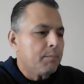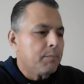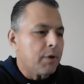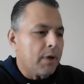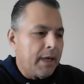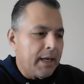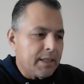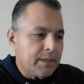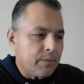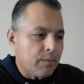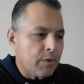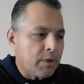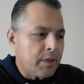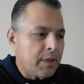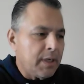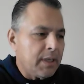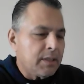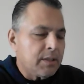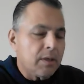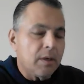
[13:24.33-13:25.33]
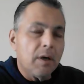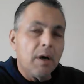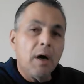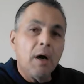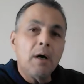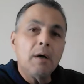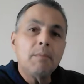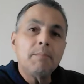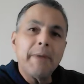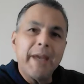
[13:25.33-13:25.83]
praiseworthy to
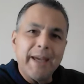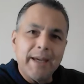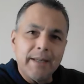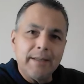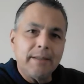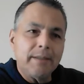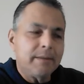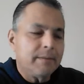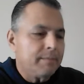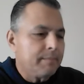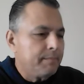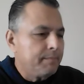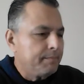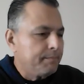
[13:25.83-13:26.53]
all men.